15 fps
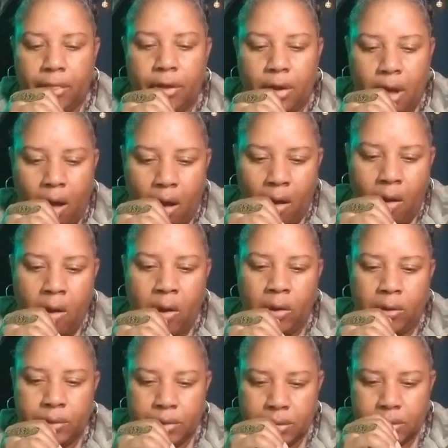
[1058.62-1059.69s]
The
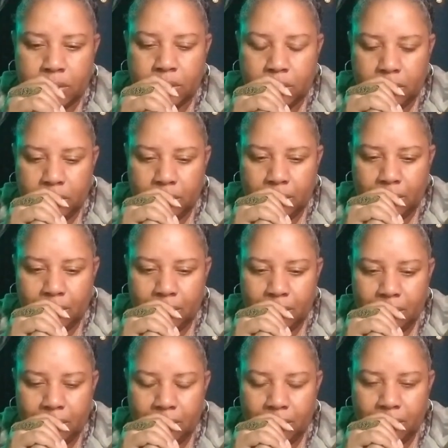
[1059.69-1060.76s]
cause.
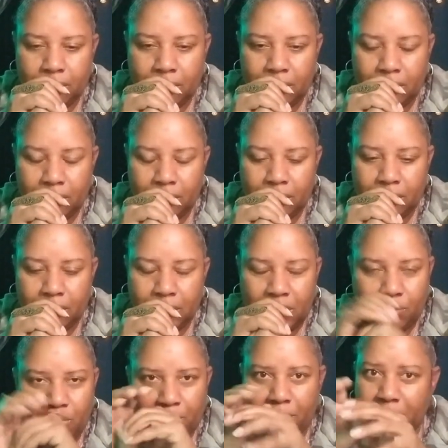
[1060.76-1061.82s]

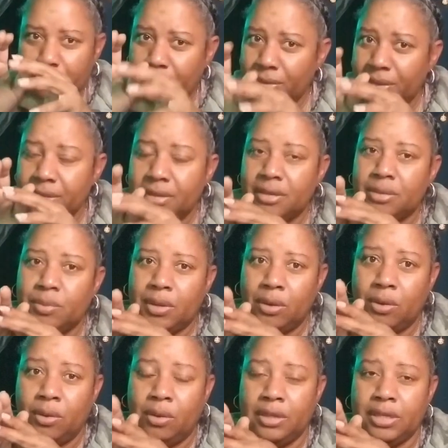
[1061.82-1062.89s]
Now remember, this is
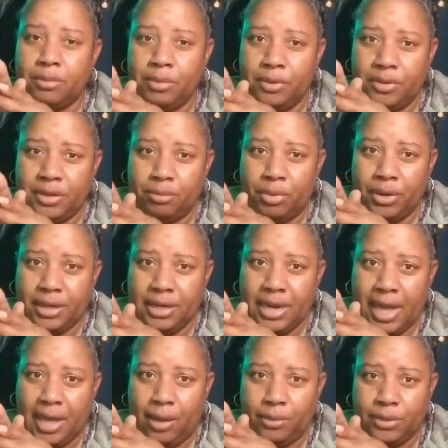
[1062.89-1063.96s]
what Holy Spirit's
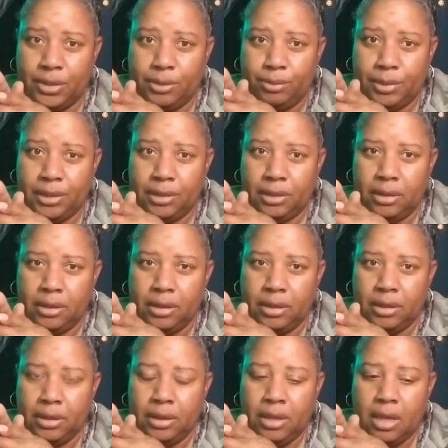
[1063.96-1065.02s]
bringing down to me.
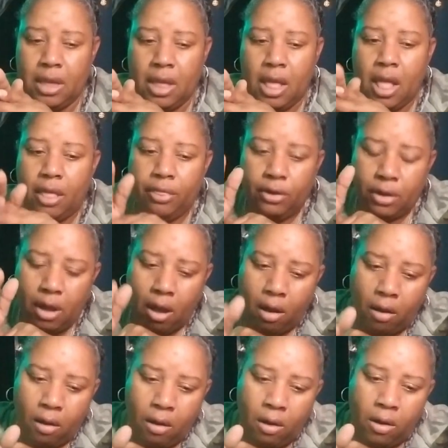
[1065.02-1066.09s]
The
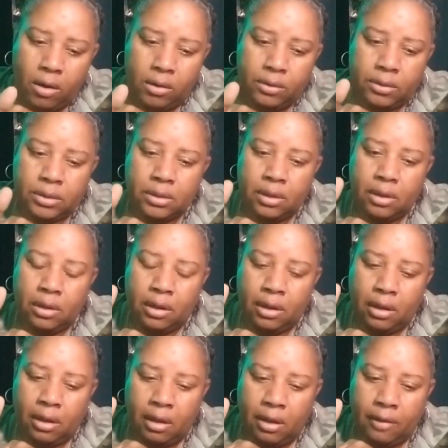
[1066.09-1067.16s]
cause
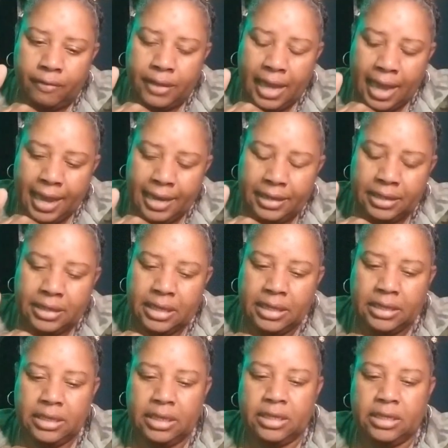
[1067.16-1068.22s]
of the
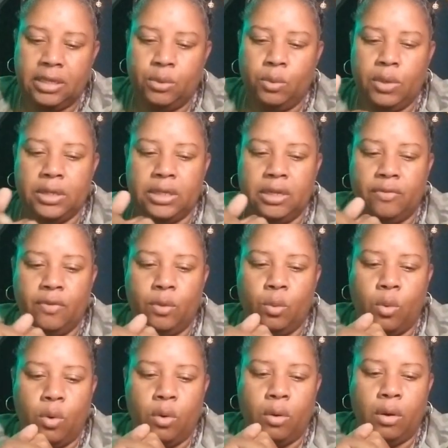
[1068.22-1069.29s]
1861 Civil
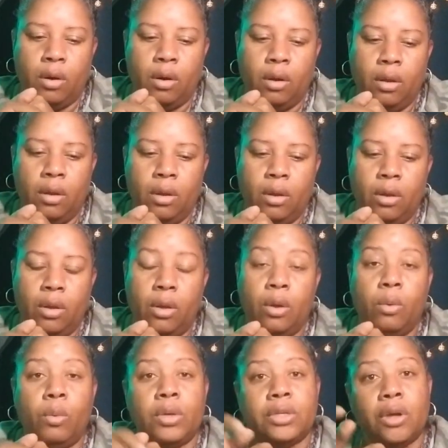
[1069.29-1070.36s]
War
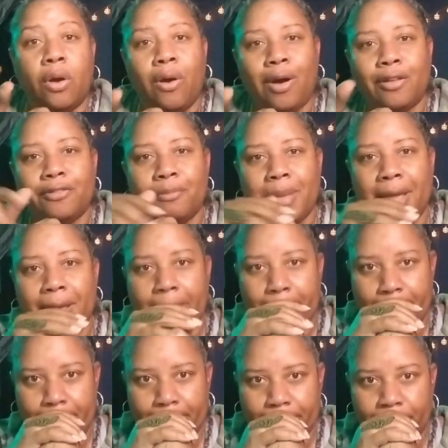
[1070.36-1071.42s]
was the heart of
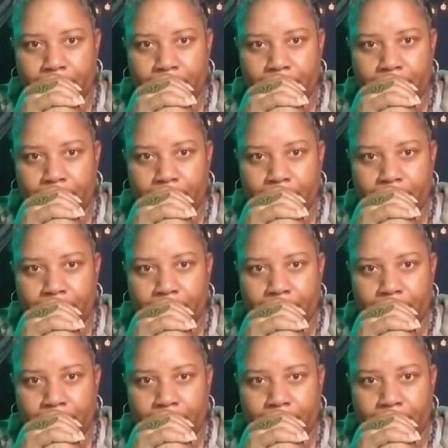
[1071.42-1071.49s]
man.